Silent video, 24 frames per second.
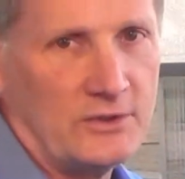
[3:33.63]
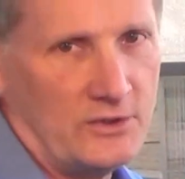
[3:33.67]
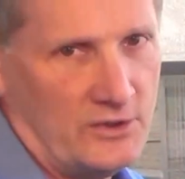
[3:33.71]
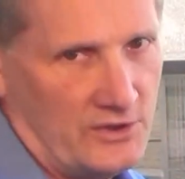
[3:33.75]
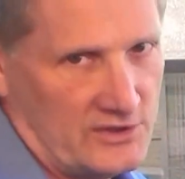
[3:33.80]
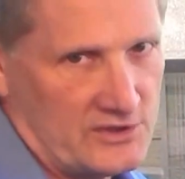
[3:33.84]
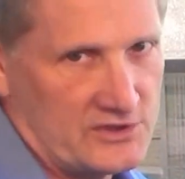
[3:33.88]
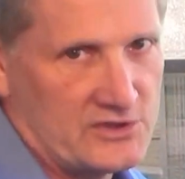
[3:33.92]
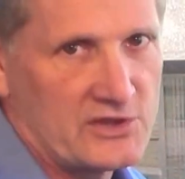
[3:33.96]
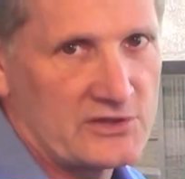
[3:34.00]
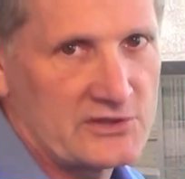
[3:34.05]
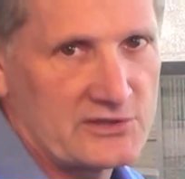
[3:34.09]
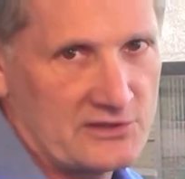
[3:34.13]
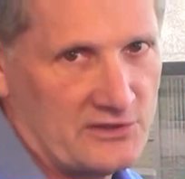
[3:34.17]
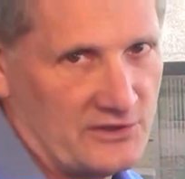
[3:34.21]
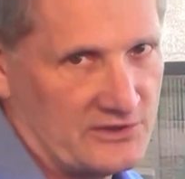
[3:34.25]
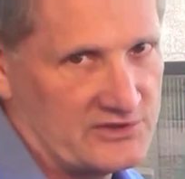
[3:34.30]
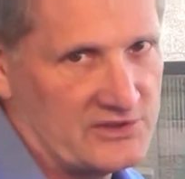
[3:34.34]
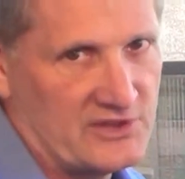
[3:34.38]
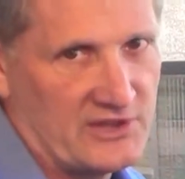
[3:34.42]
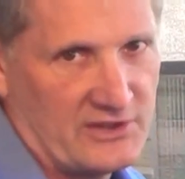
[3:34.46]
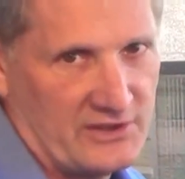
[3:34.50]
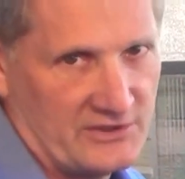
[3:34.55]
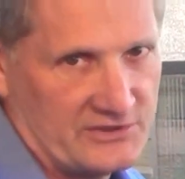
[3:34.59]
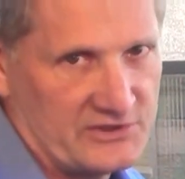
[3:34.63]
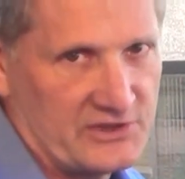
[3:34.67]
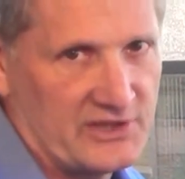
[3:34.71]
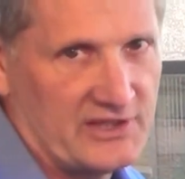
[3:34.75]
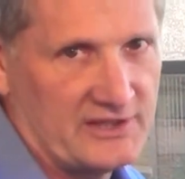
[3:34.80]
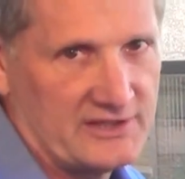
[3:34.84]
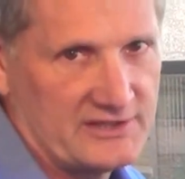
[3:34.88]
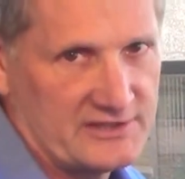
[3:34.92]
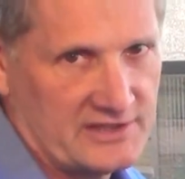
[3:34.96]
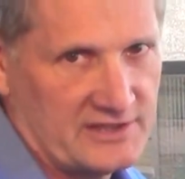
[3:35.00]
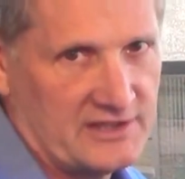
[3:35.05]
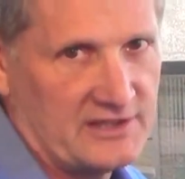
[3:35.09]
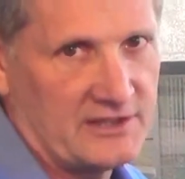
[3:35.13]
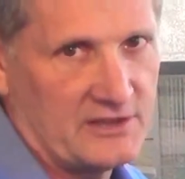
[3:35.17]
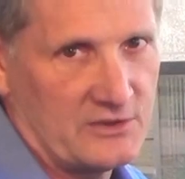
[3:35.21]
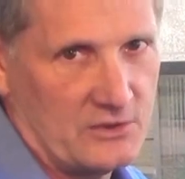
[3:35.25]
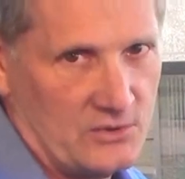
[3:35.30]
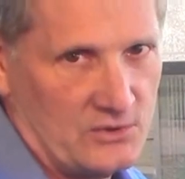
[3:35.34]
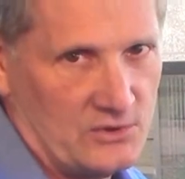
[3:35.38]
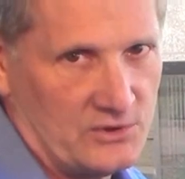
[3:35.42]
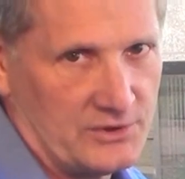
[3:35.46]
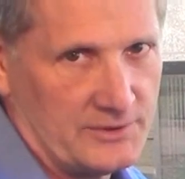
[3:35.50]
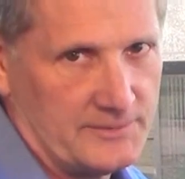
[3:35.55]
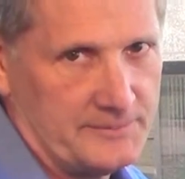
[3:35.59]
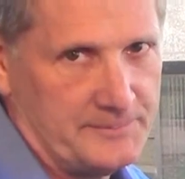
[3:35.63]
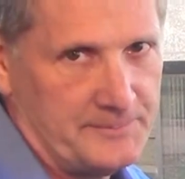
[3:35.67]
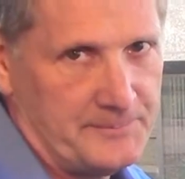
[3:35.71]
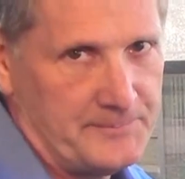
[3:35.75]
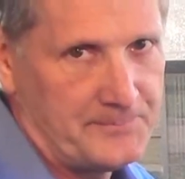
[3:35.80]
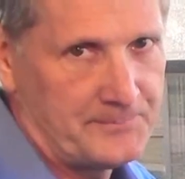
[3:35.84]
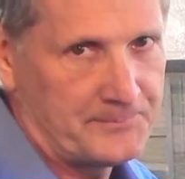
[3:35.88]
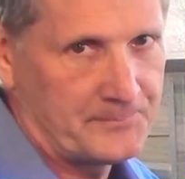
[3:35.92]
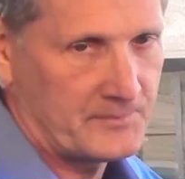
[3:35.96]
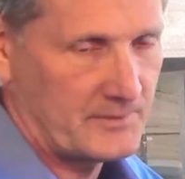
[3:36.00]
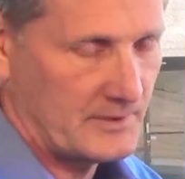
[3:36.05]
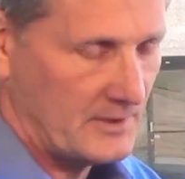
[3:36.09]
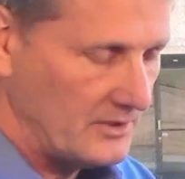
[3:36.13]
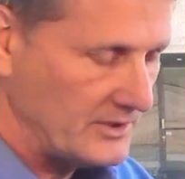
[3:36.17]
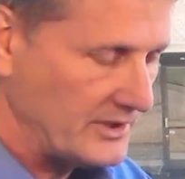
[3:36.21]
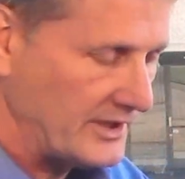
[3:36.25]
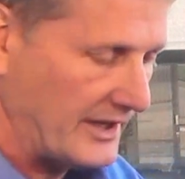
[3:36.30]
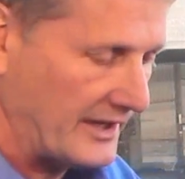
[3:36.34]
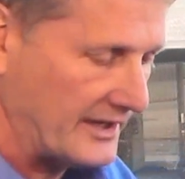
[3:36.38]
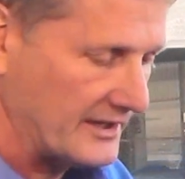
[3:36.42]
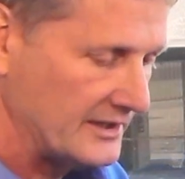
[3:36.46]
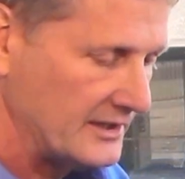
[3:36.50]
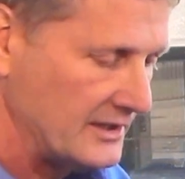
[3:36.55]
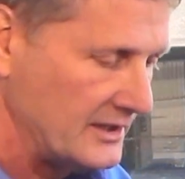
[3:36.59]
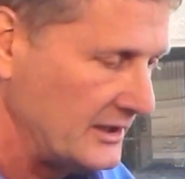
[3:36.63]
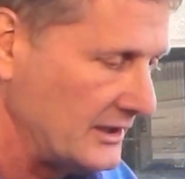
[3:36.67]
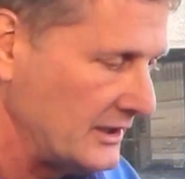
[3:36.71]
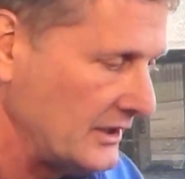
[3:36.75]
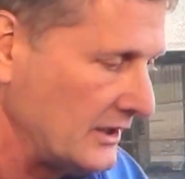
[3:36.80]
or it just looks like our skin is getting older. Okay,